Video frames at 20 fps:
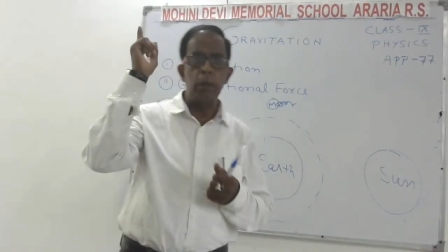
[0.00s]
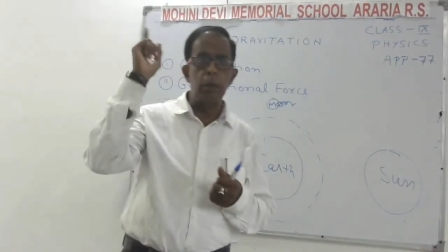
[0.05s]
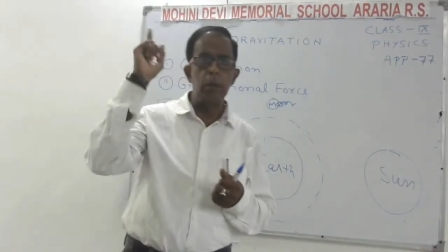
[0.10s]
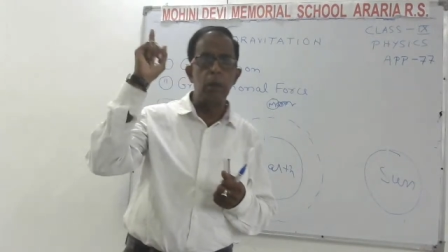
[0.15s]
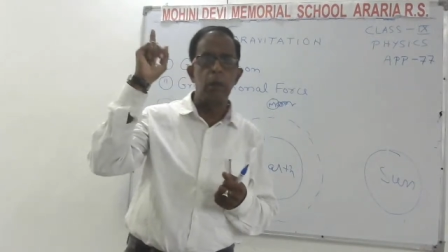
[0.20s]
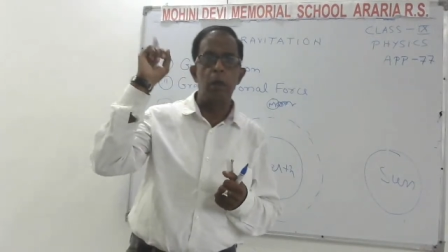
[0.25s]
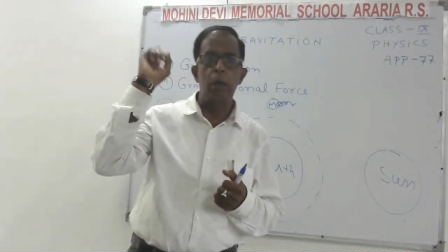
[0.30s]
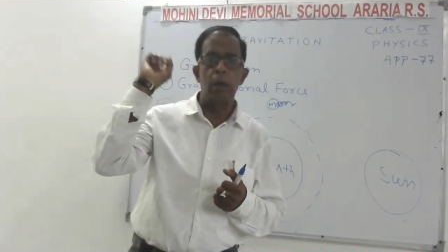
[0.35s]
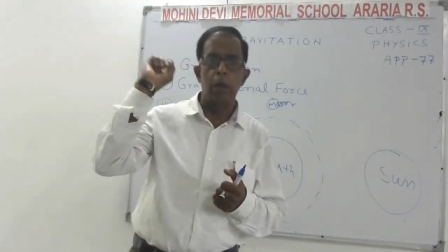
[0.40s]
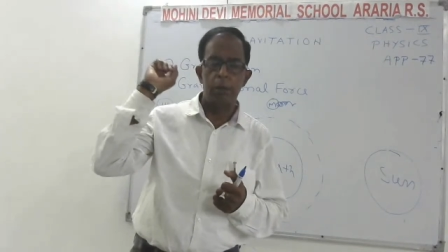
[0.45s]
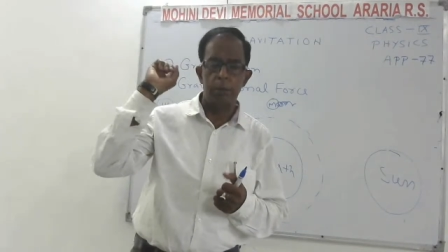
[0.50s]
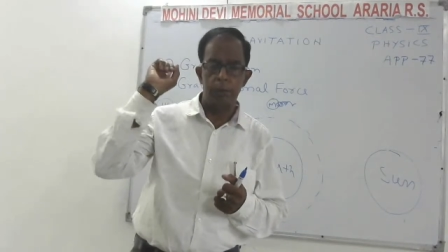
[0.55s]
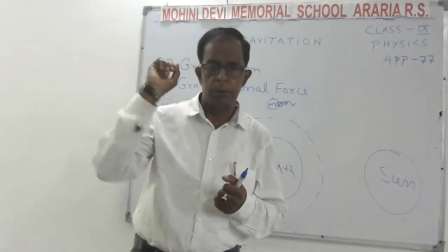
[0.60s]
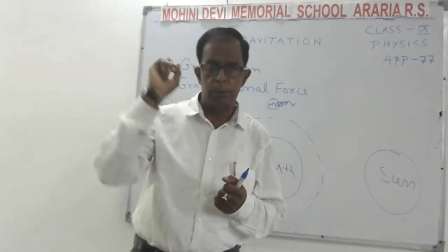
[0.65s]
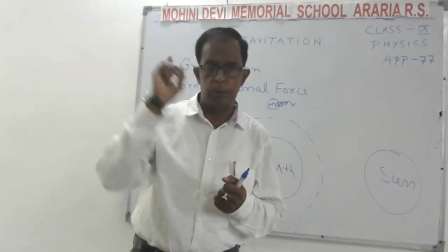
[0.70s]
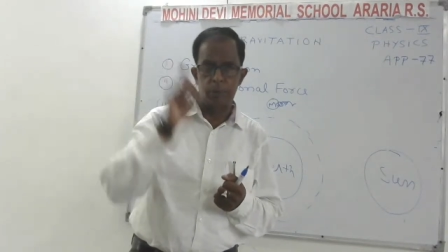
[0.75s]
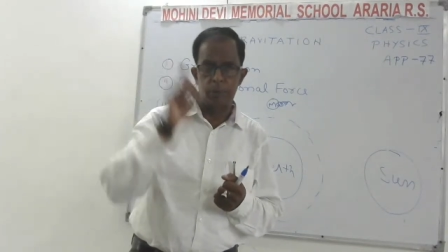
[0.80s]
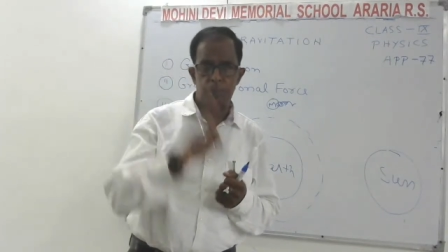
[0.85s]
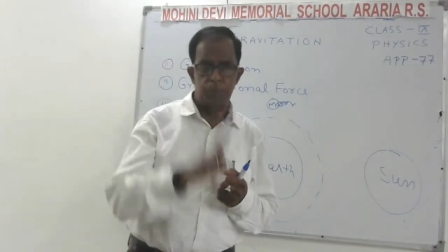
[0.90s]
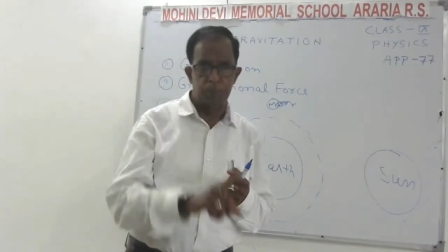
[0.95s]
in the
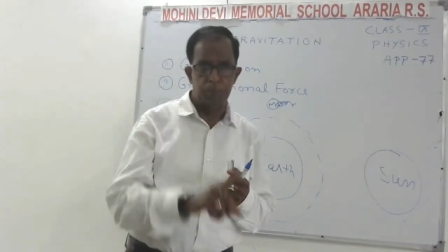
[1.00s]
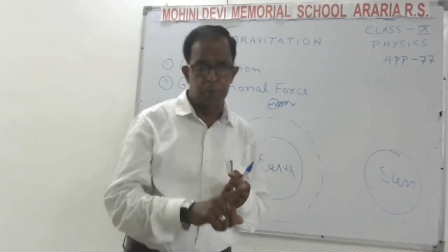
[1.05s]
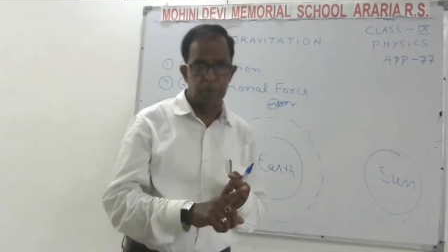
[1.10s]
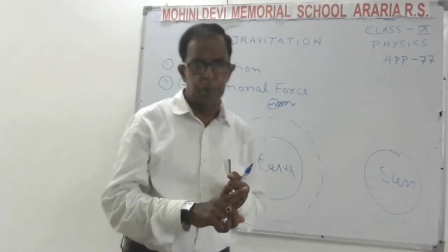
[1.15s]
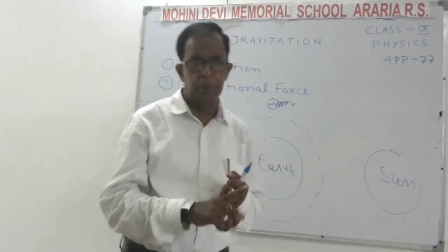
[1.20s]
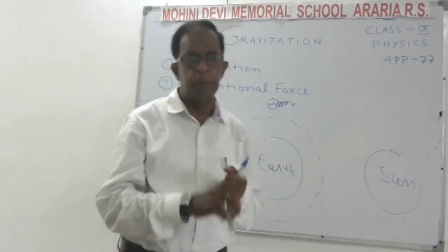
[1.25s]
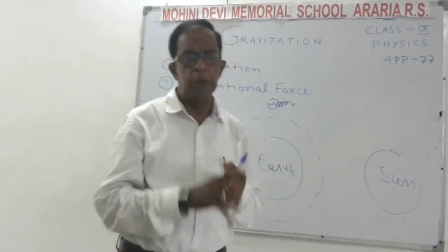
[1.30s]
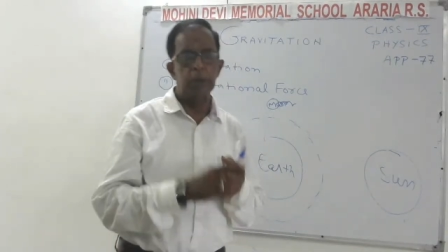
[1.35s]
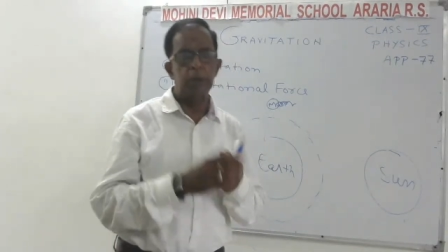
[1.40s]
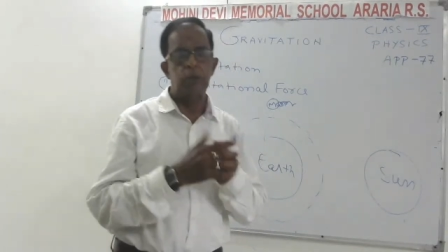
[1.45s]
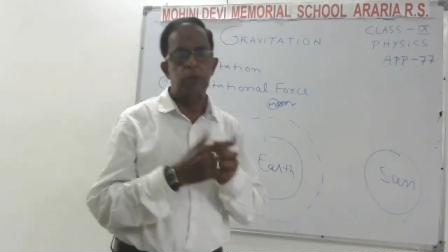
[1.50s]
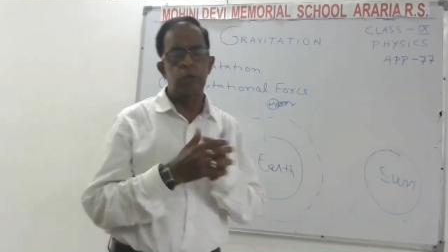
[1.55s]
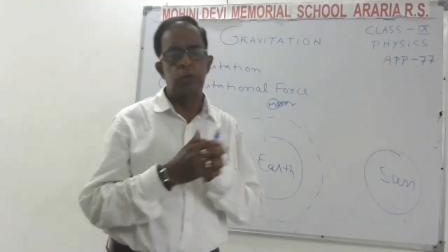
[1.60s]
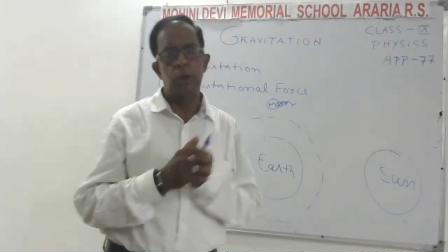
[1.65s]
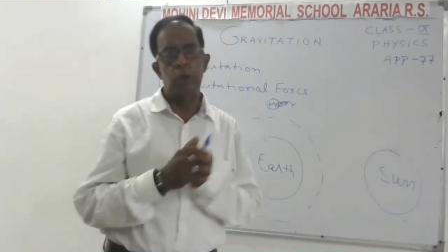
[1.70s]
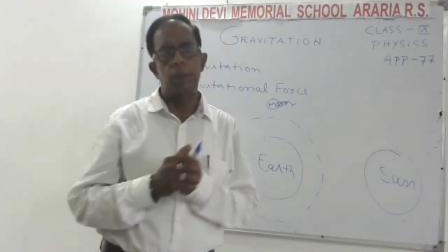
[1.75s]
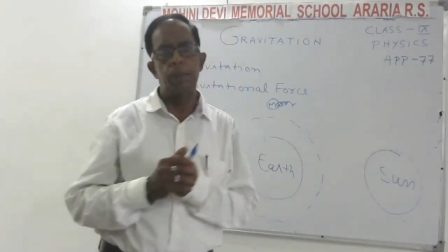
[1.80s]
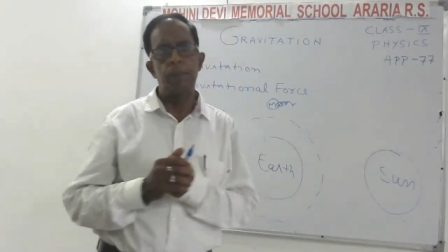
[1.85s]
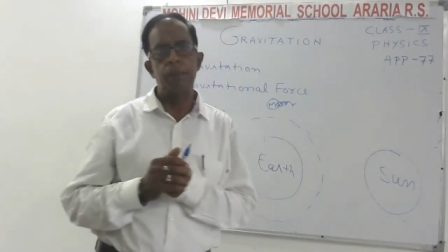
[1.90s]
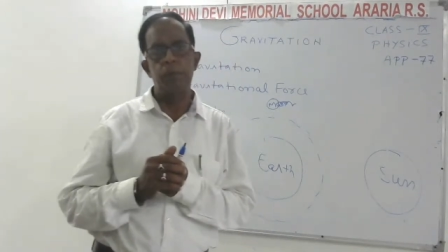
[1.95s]
previous
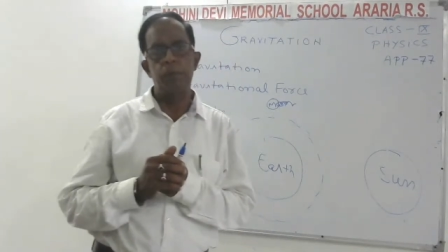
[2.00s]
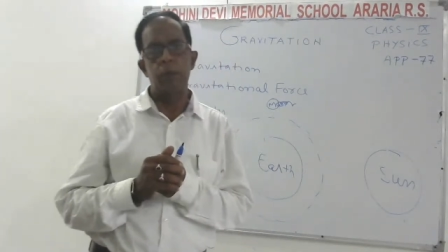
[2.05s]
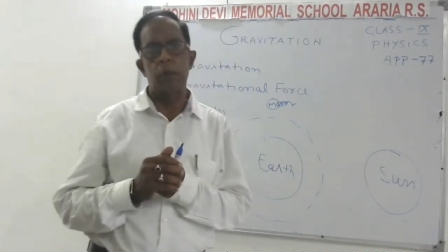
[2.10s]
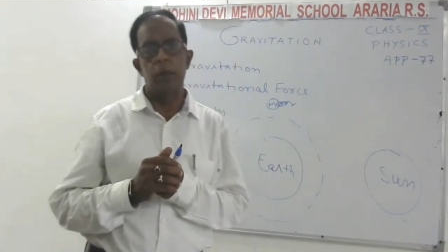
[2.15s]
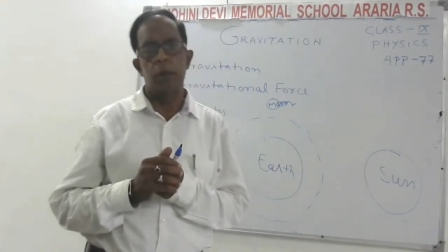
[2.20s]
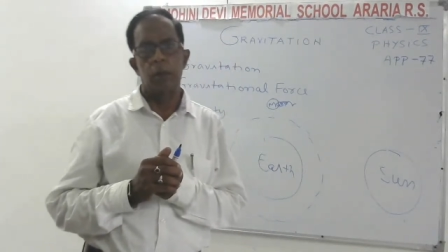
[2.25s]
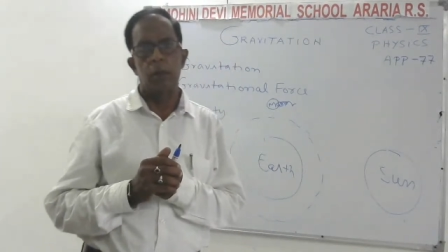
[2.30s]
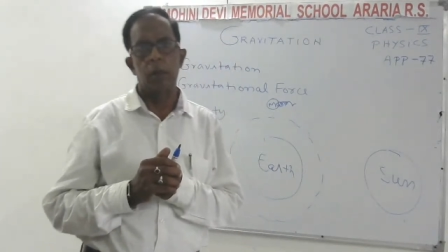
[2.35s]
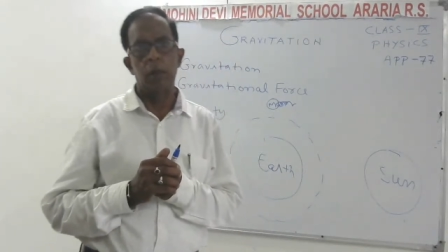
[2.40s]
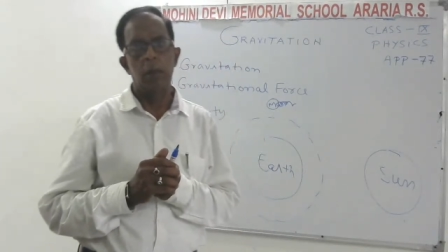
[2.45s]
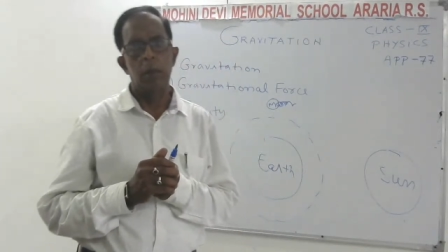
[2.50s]
chapter,